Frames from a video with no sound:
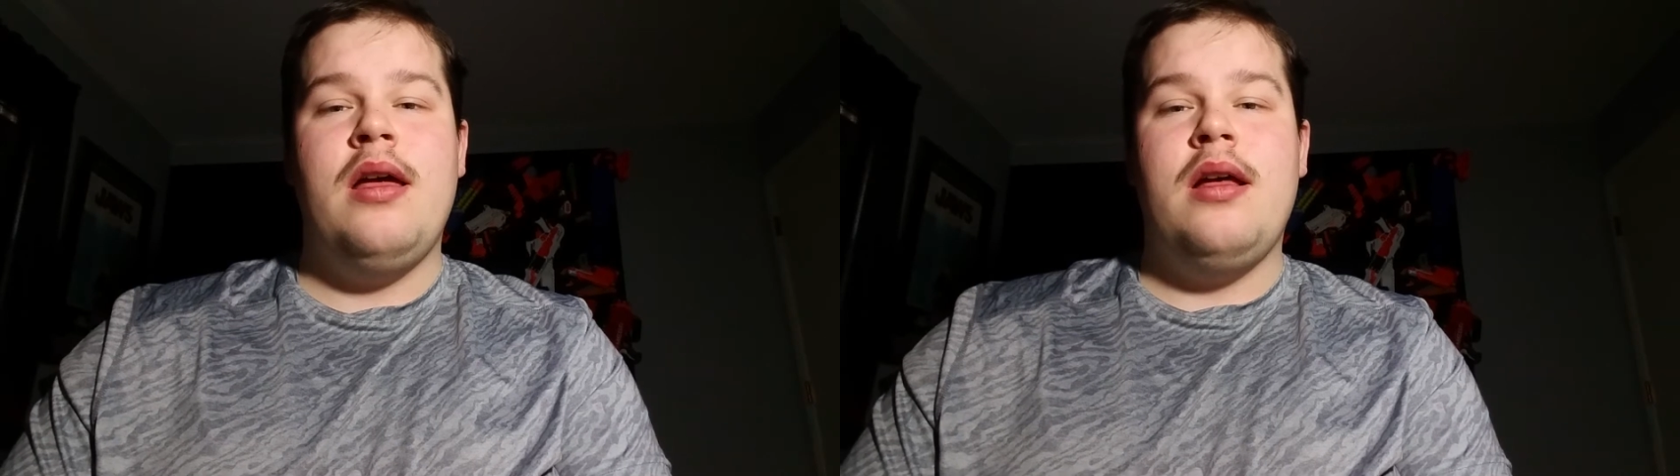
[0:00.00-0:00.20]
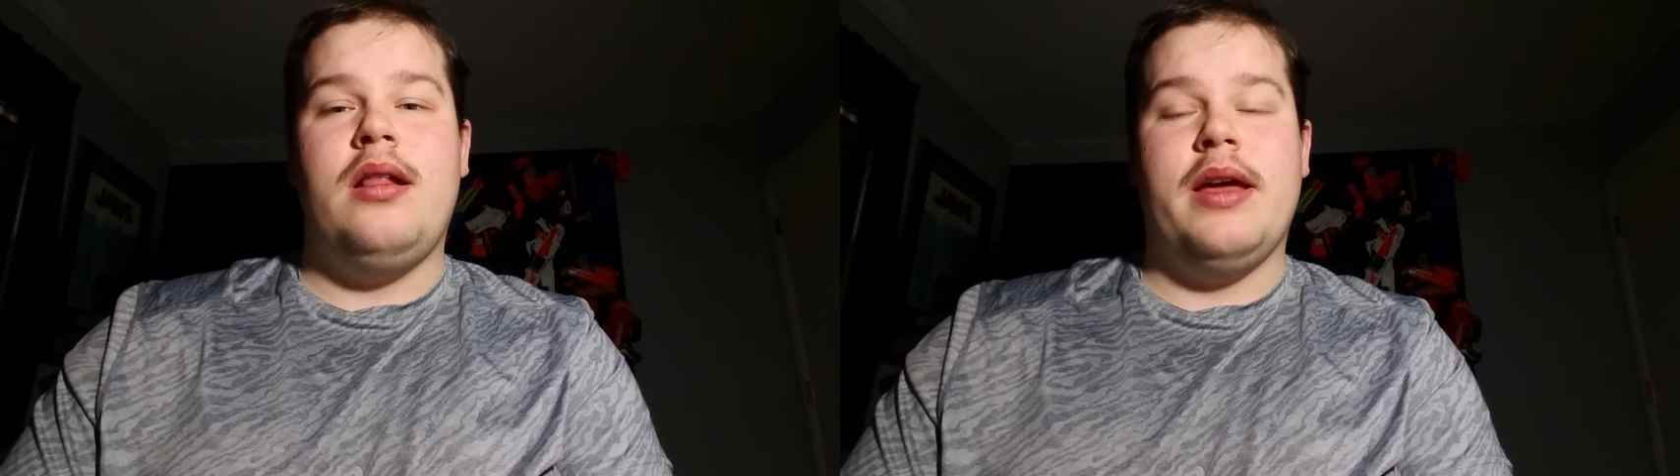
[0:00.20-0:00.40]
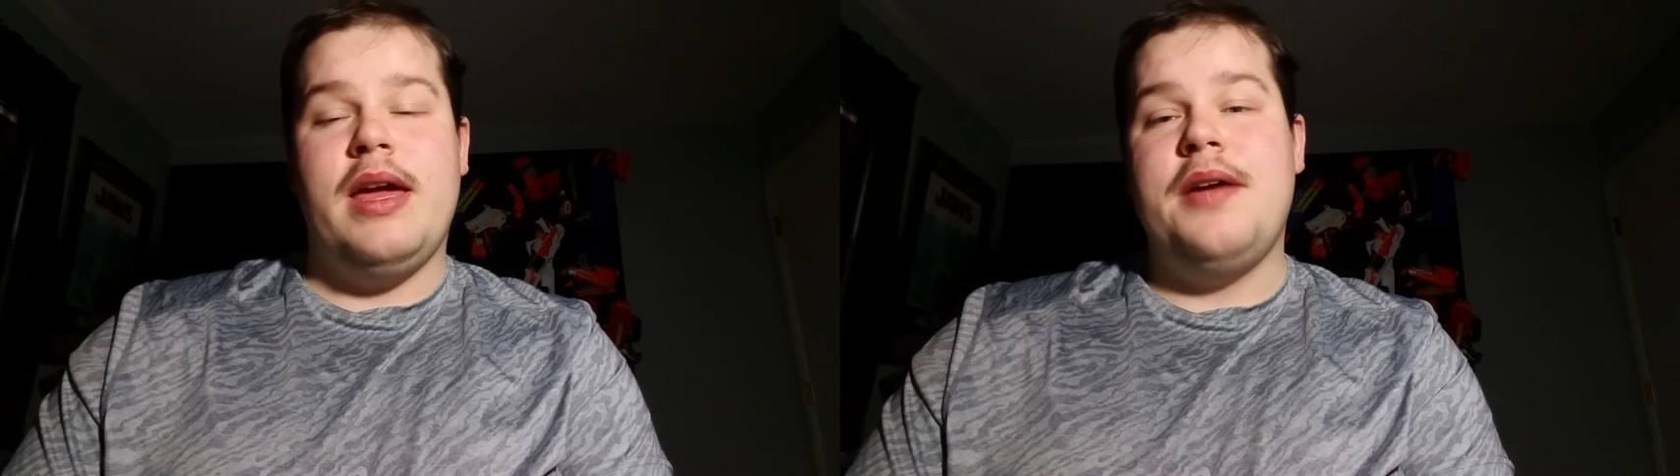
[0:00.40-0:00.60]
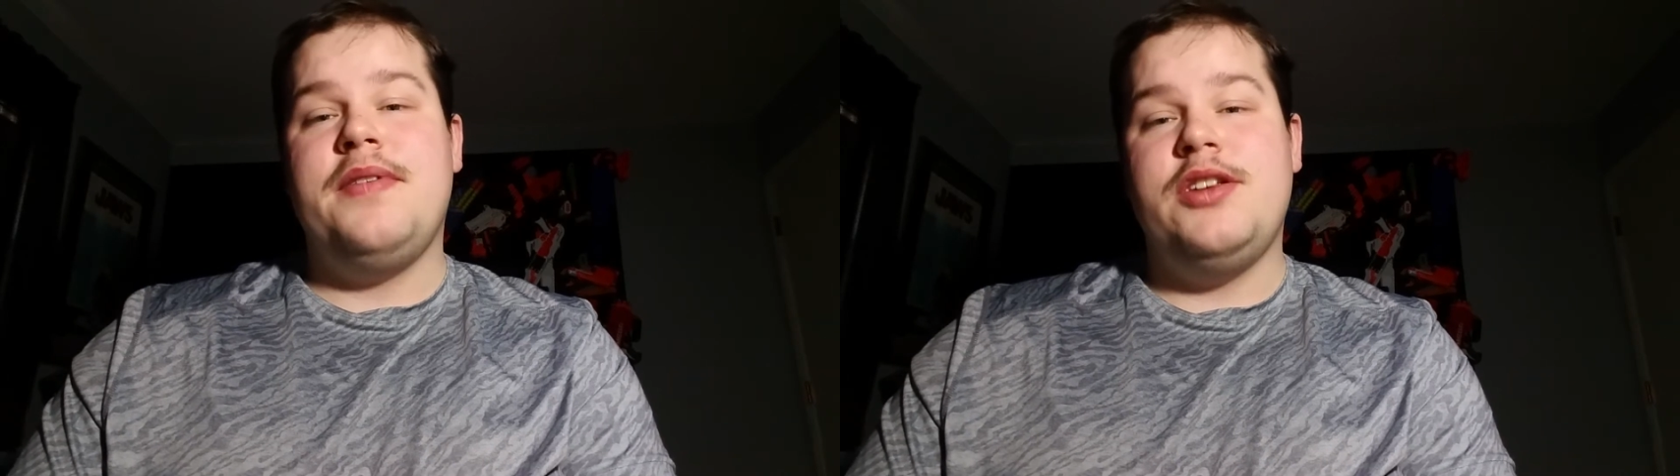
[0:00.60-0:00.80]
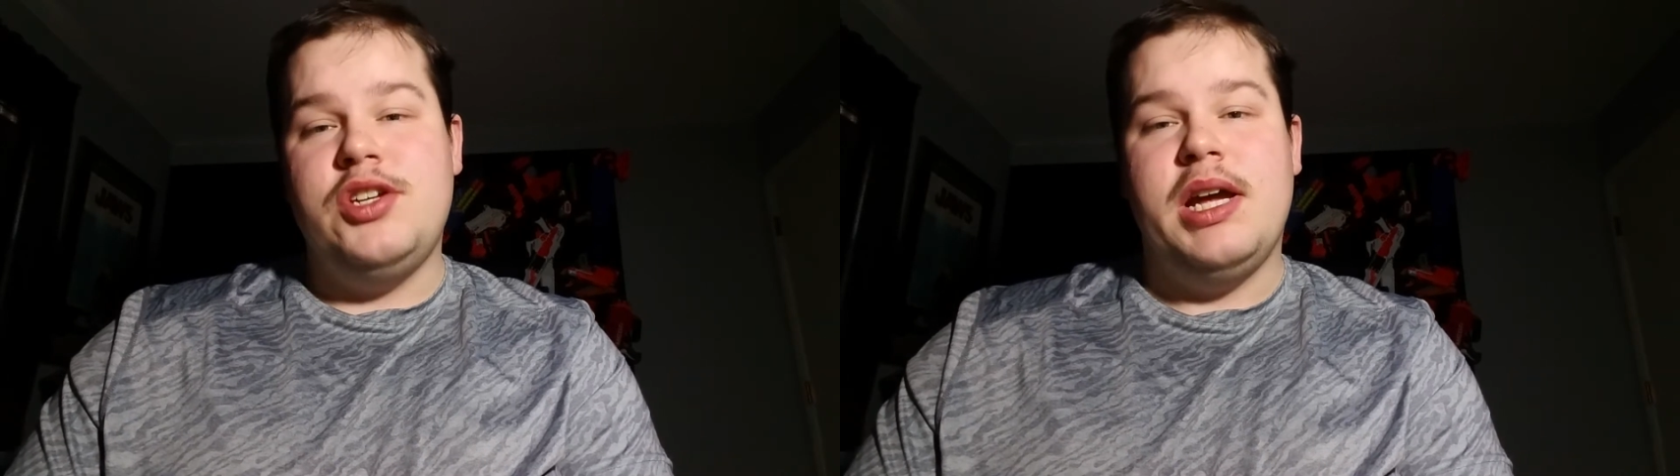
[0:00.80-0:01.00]
like
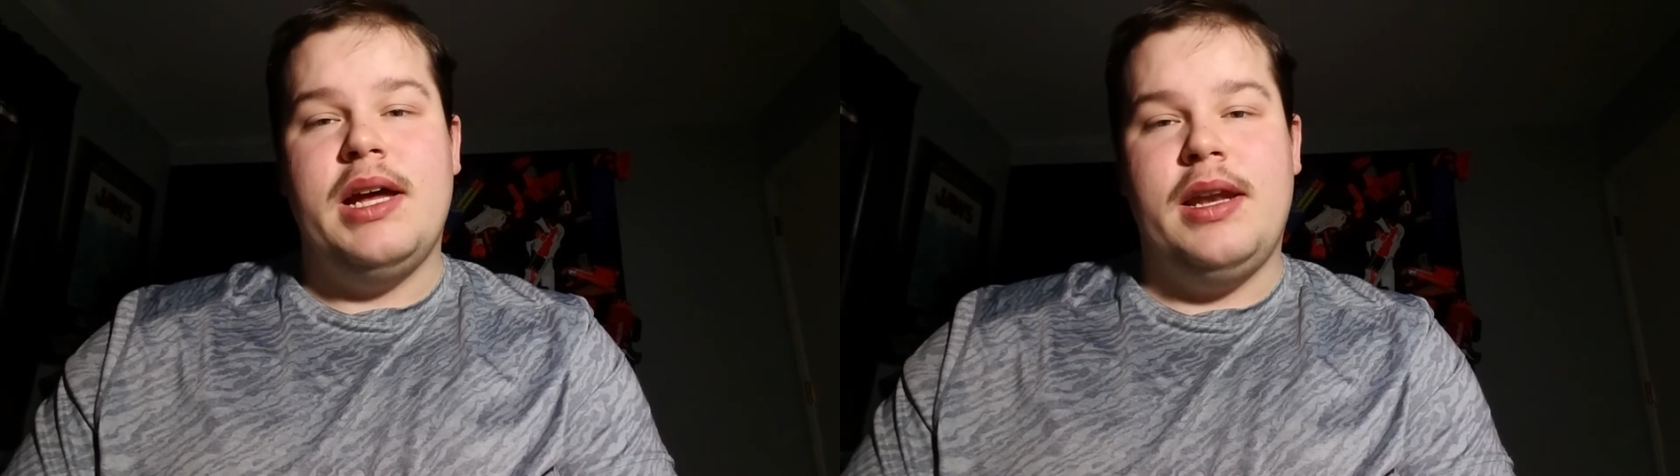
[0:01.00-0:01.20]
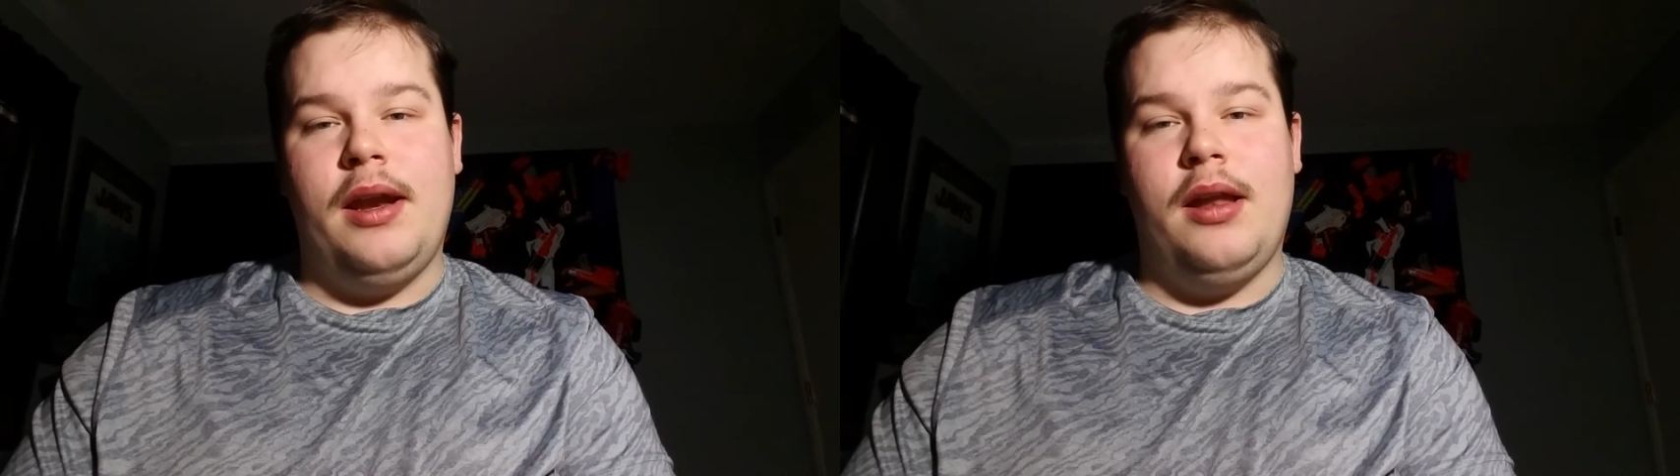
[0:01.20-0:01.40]
AVGN and the